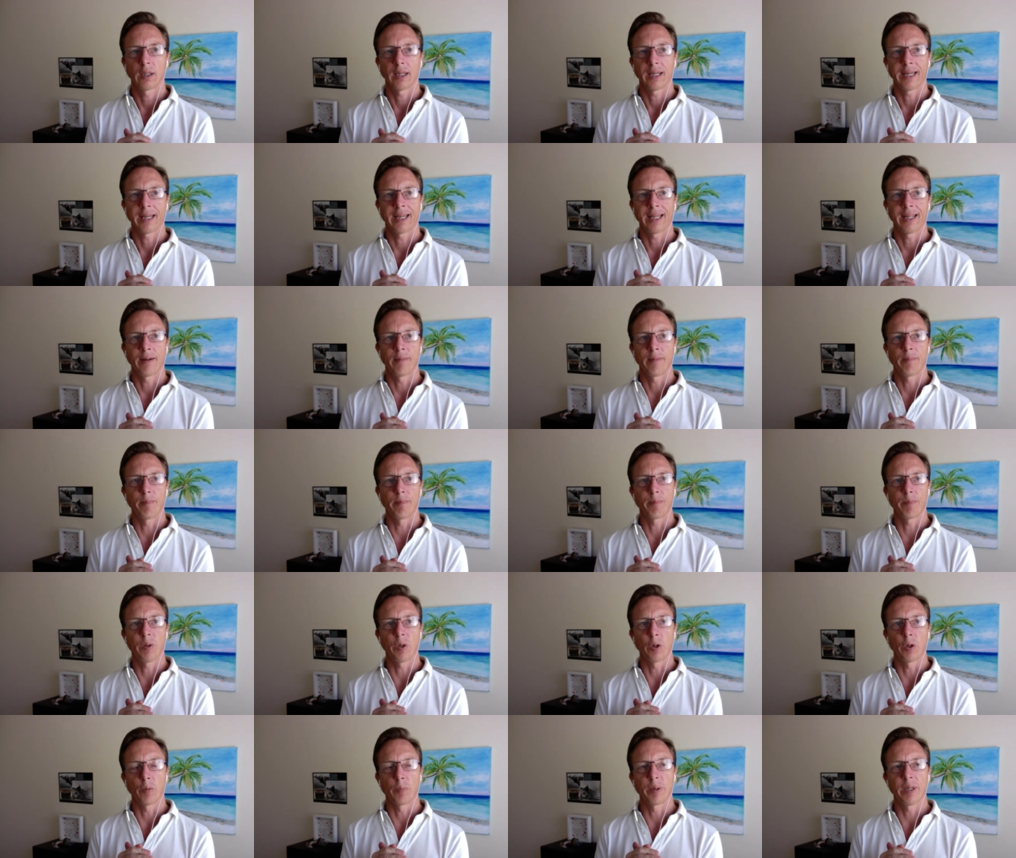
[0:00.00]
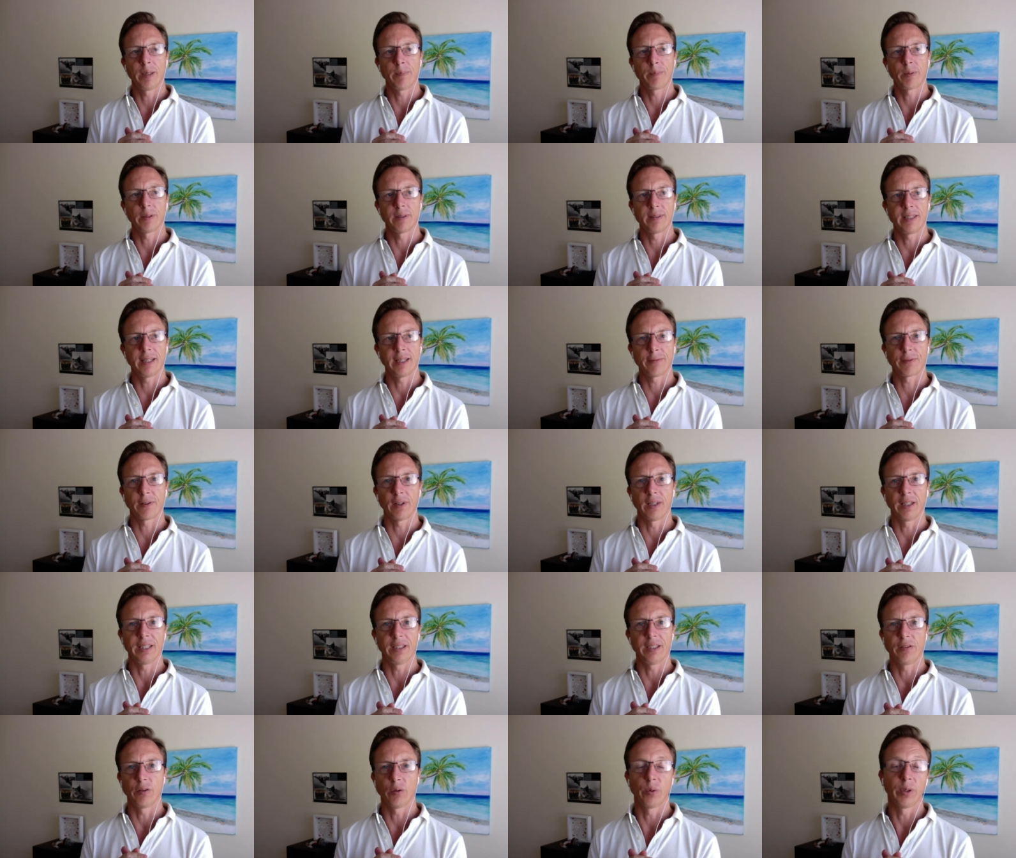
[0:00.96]
And you know, people are
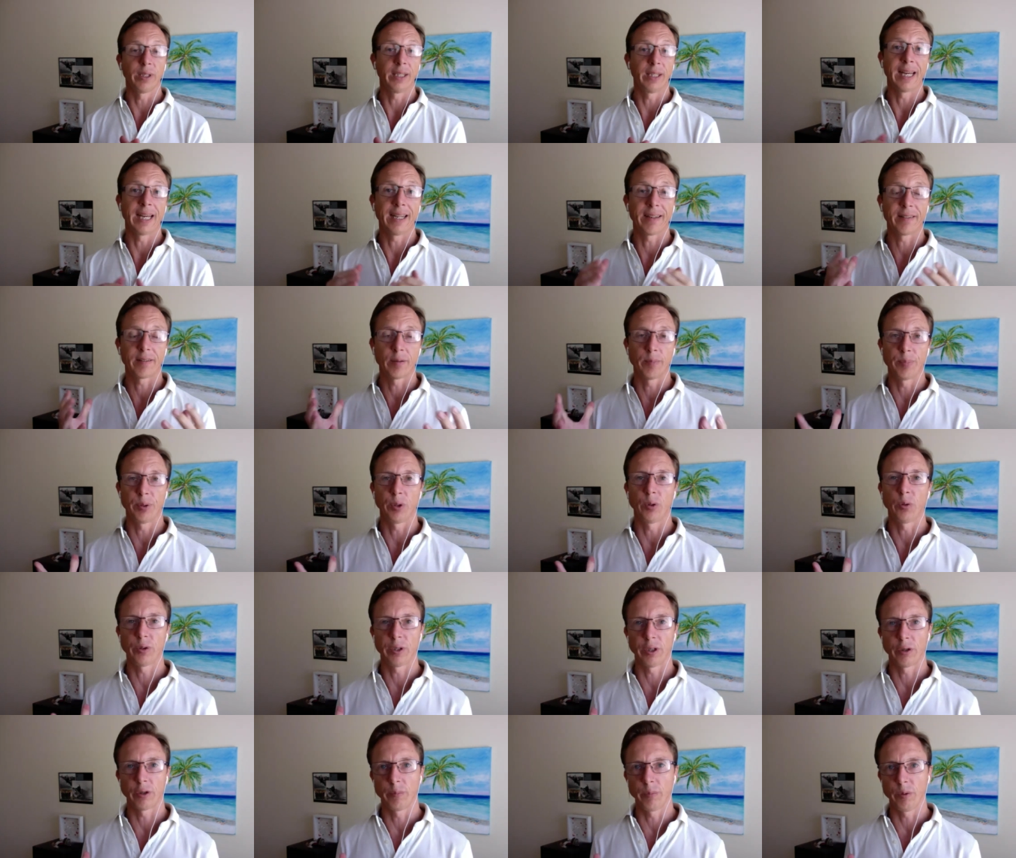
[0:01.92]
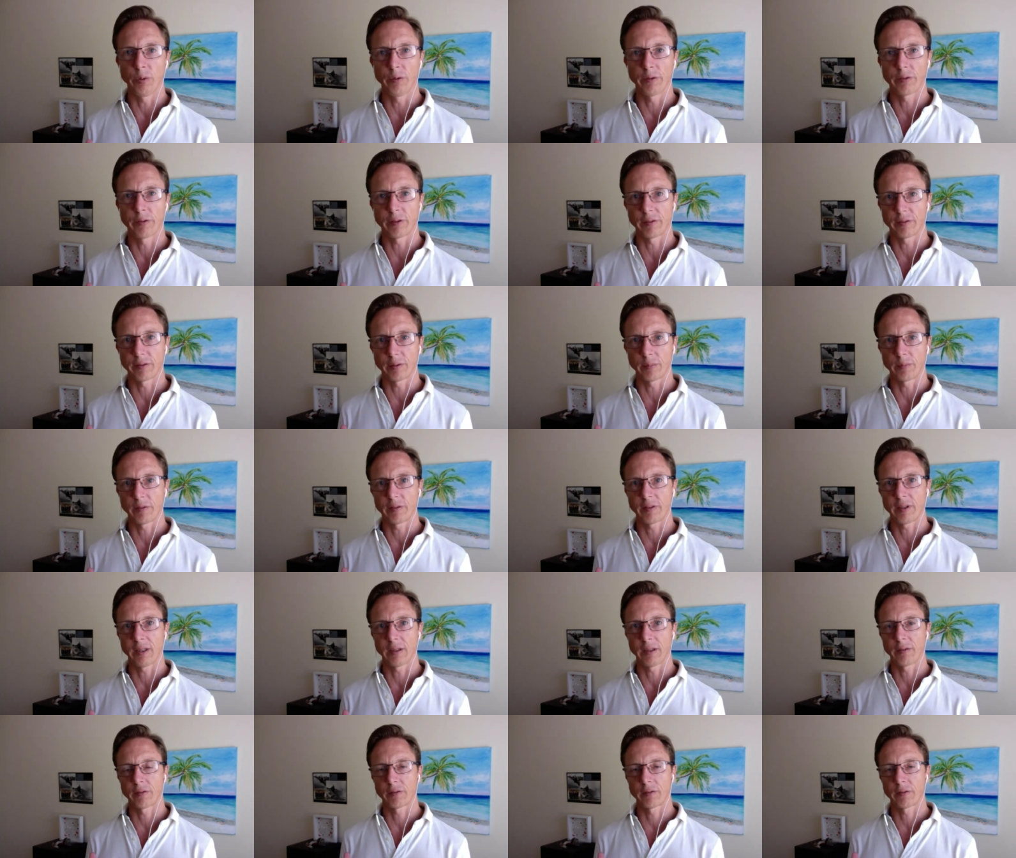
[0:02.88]
definitely doing that to build their immune systems here.